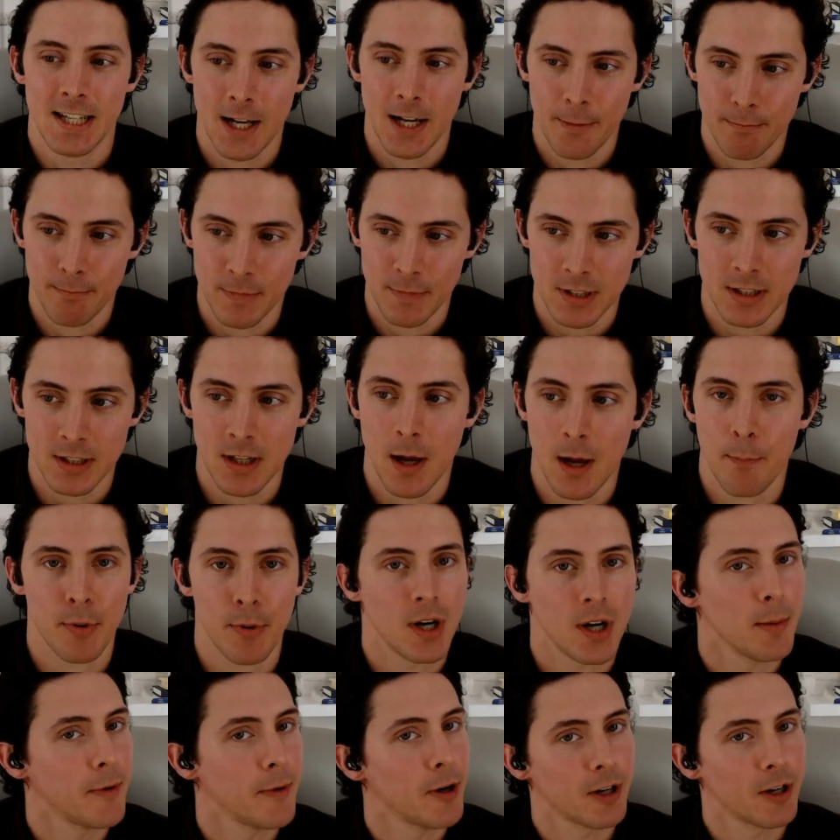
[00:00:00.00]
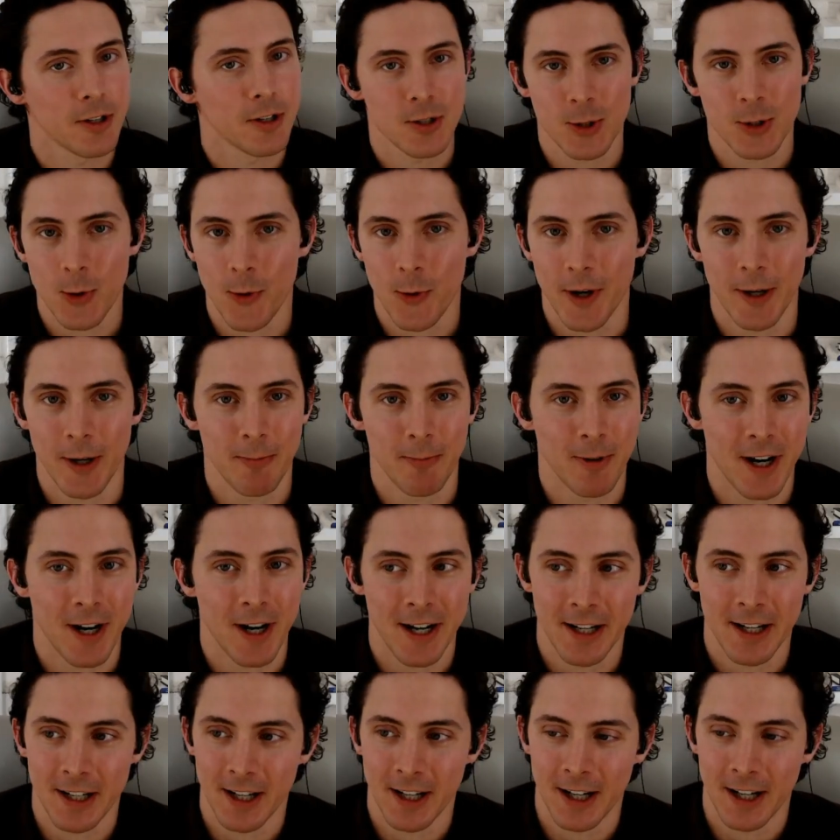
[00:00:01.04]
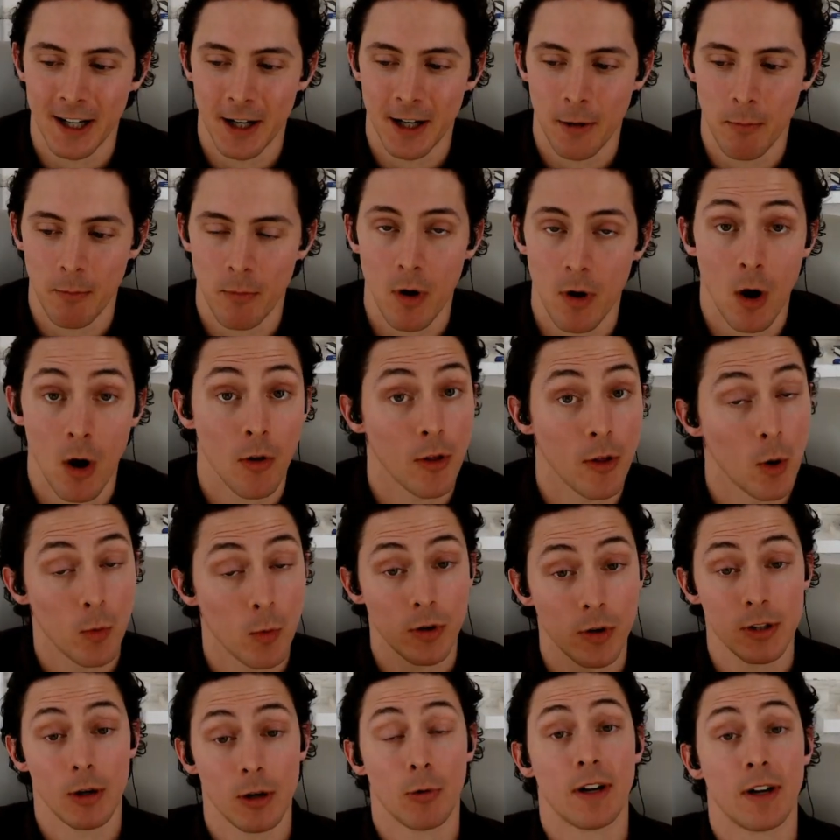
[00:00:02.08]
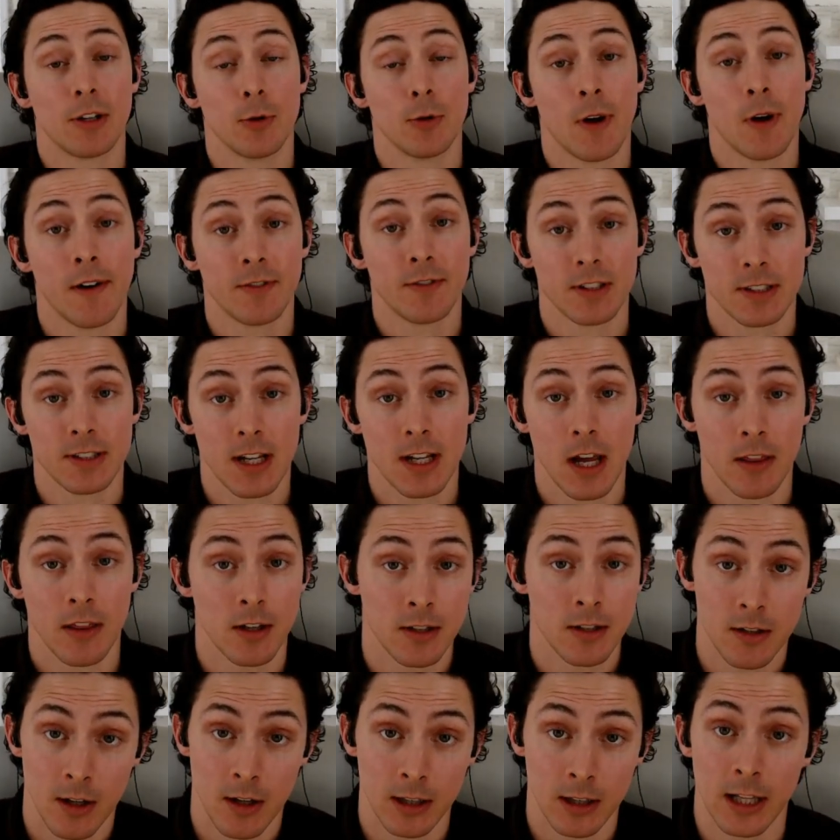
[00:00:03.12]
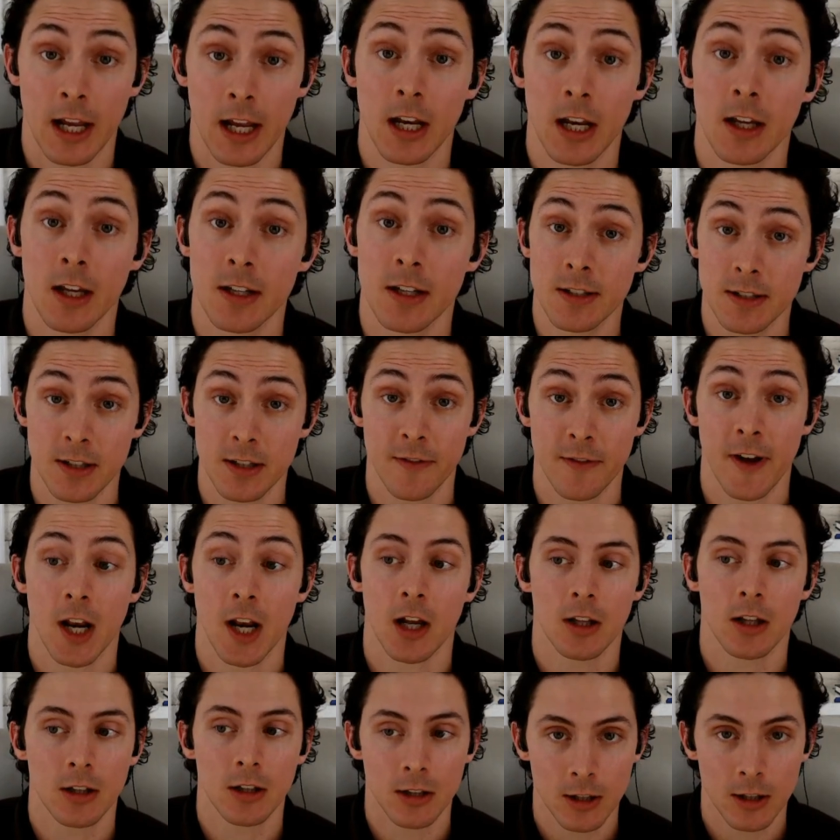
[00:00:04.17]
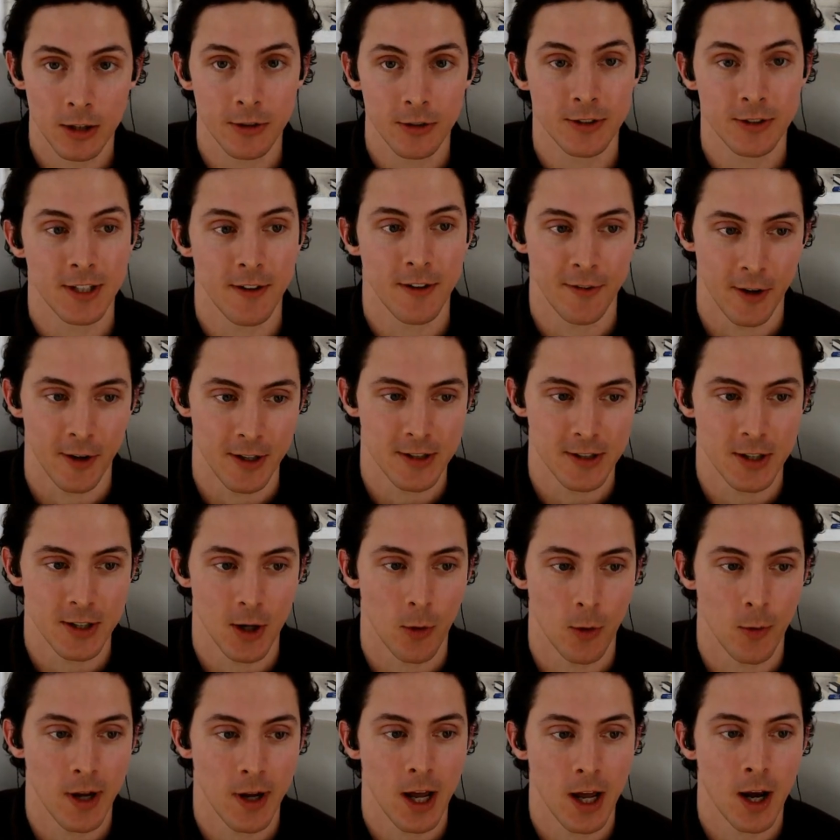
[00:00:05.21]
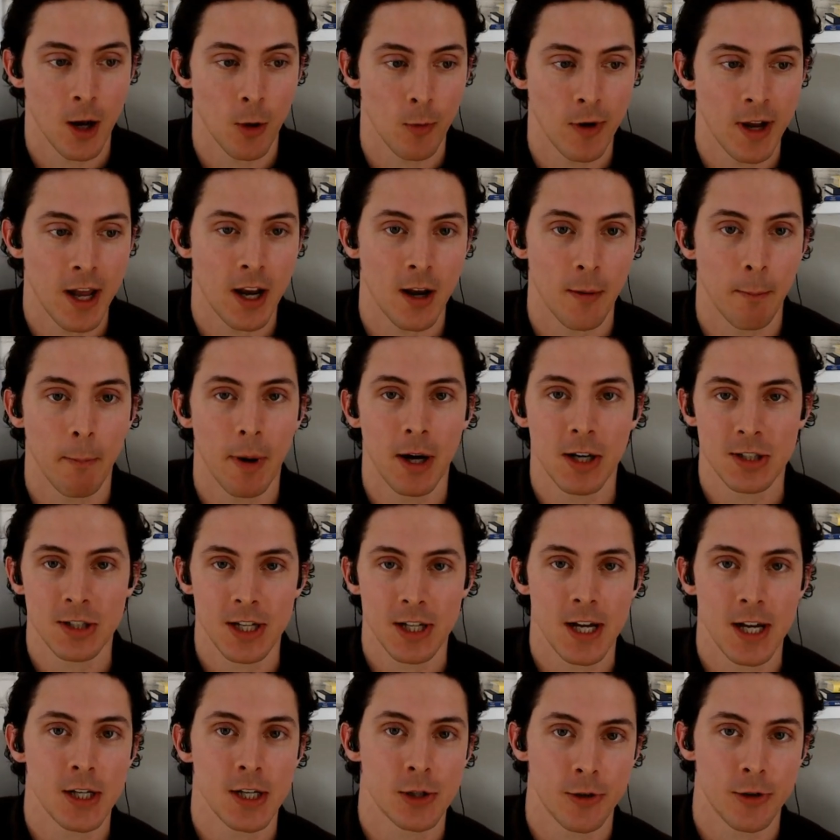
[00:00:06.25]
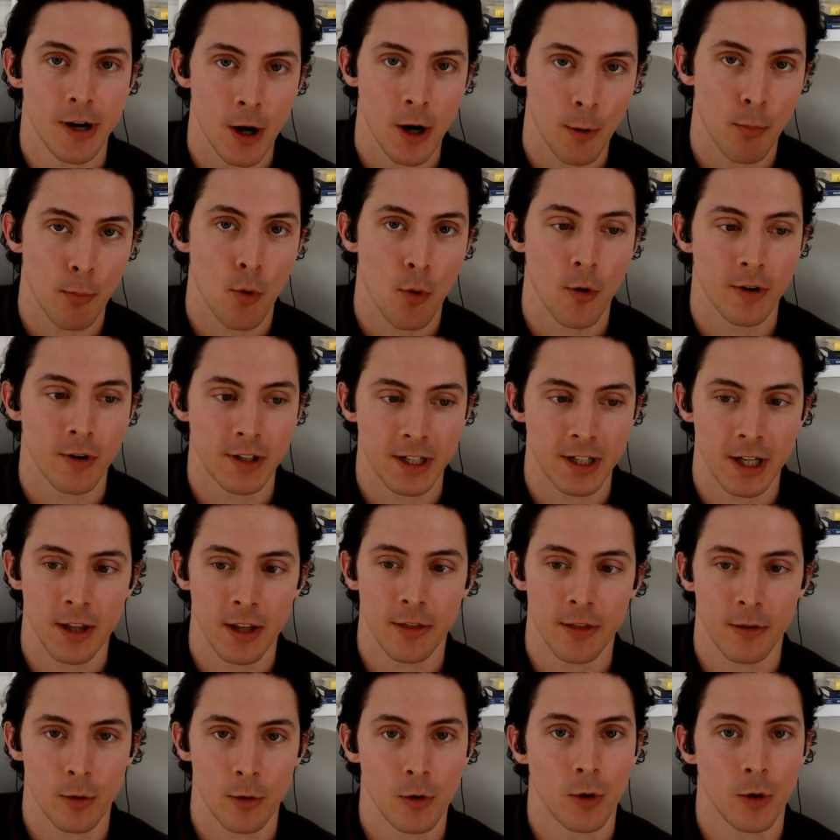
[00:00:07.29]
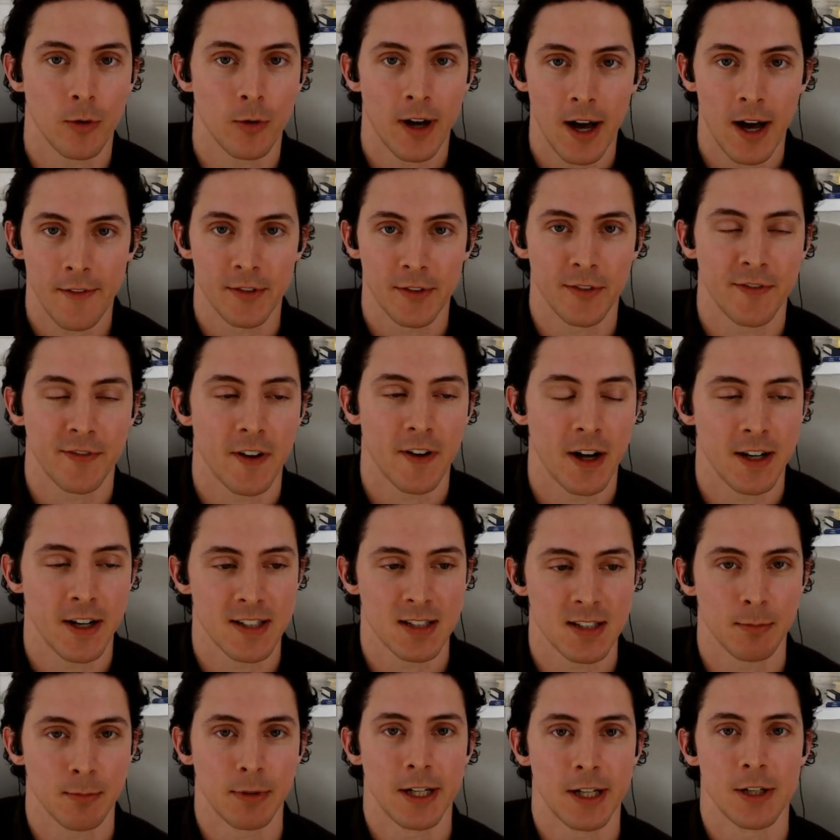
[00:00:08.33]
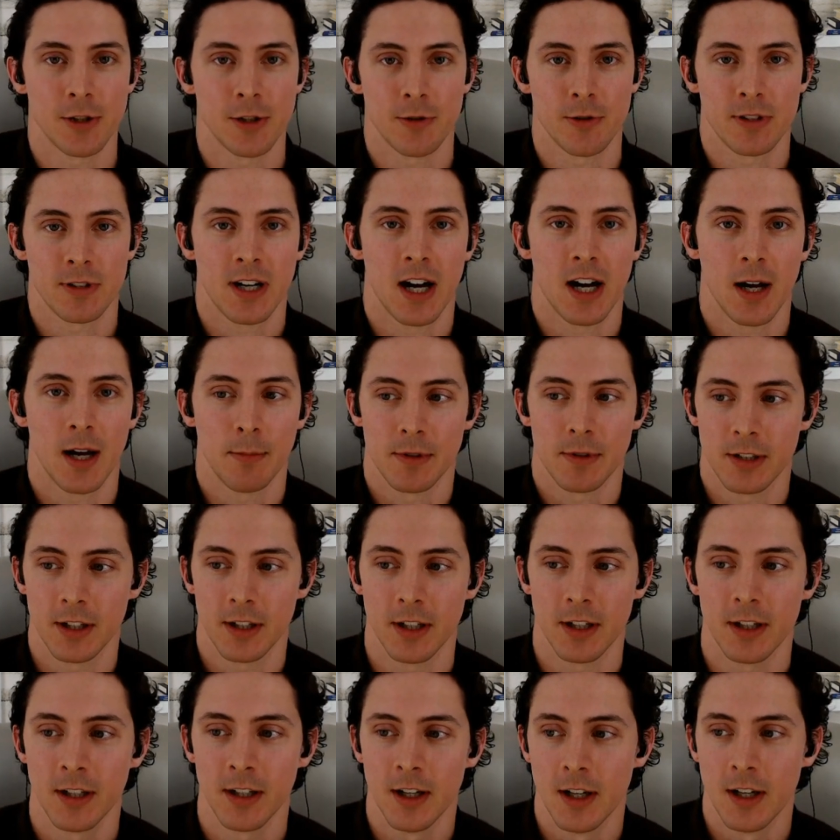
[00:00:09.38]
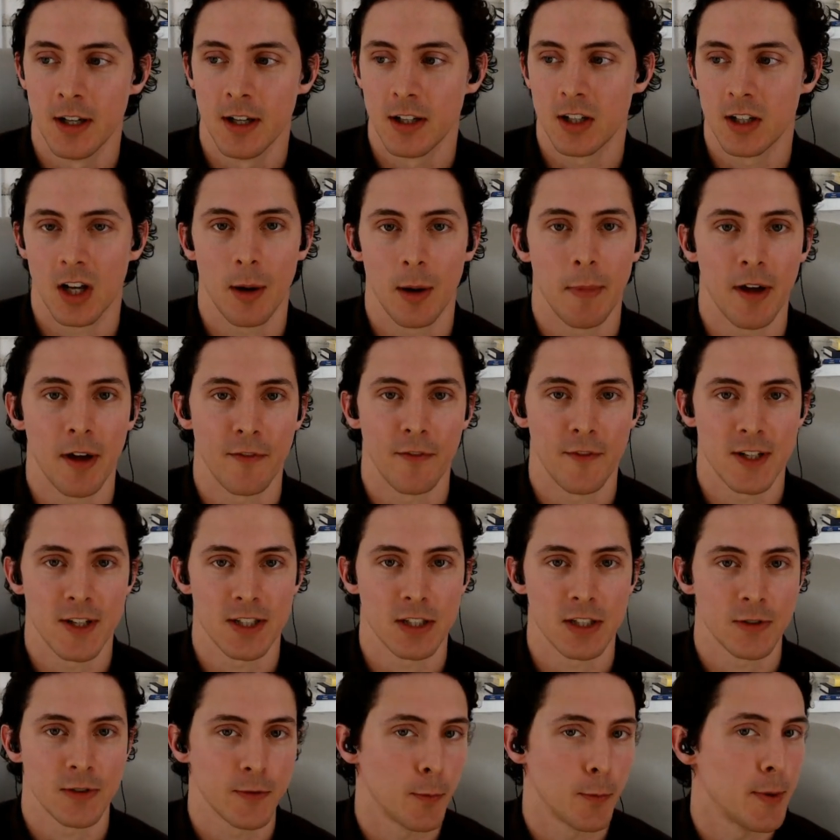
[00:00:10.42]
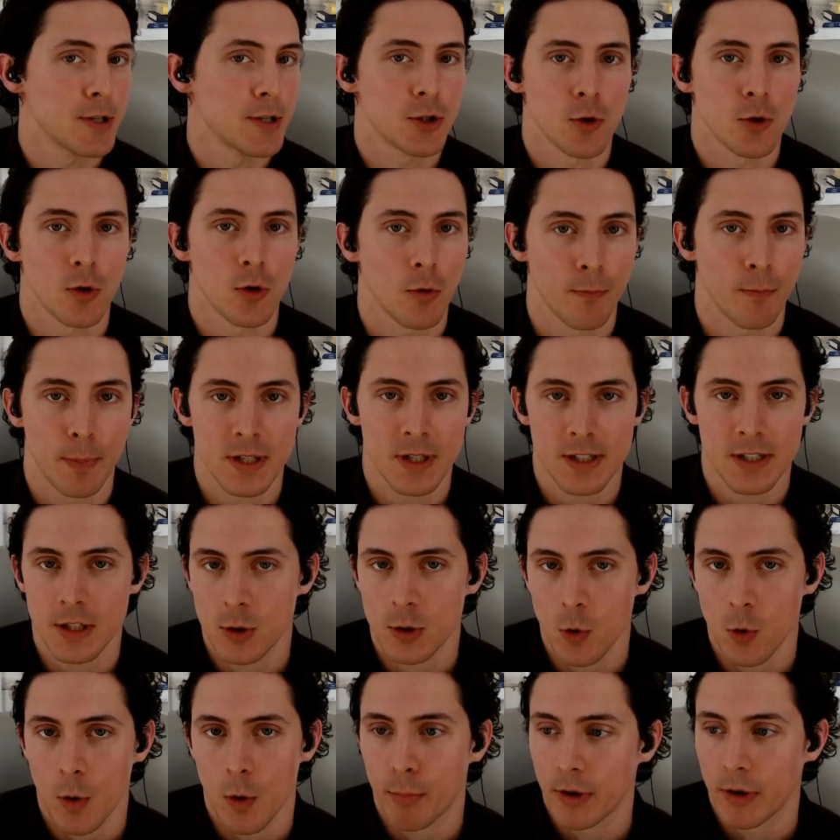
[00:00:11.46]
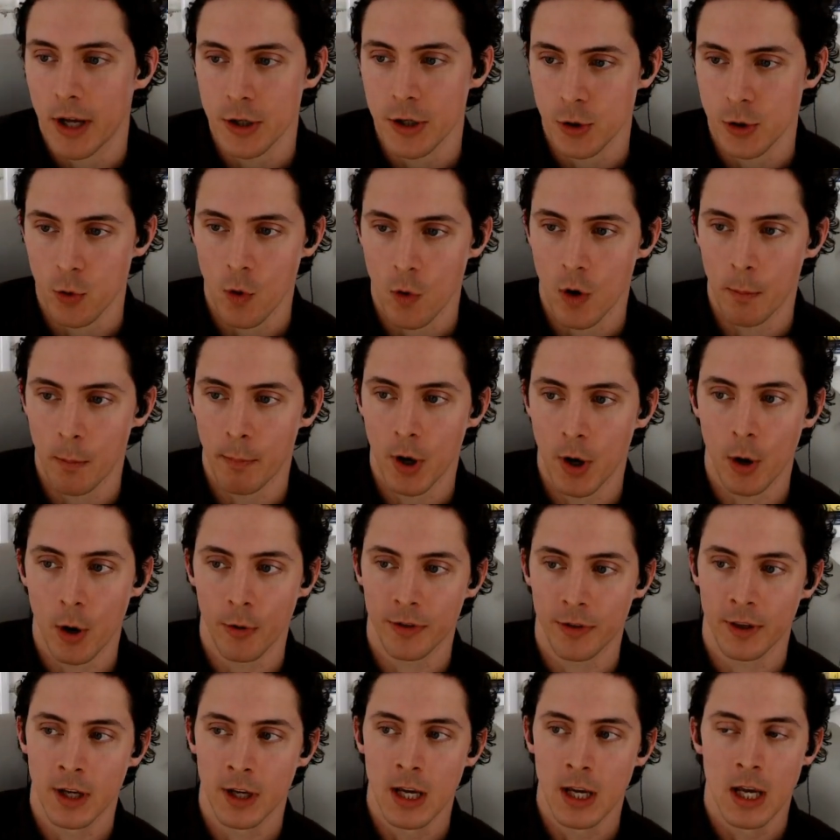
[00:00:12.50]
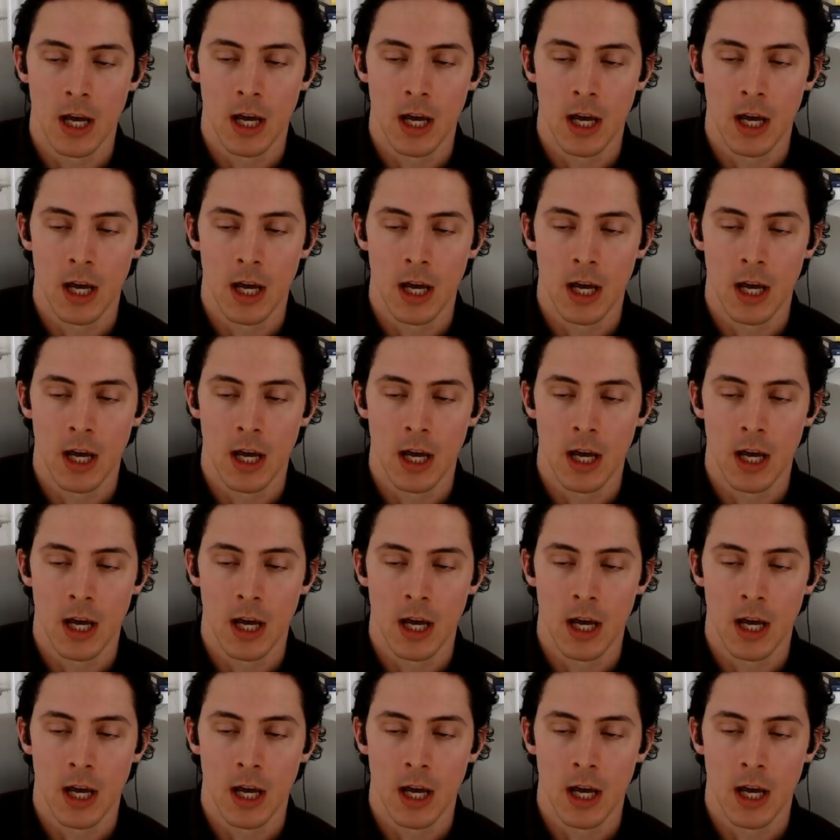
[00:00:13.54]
Yep, that pretty American story, right? Um, although we'll, I do have to say that Atlanta Savannah a little different. So we got we got a much easier airport to get through. You'll have to find some leisure time to to come out and visit us for business business or pleasure or both.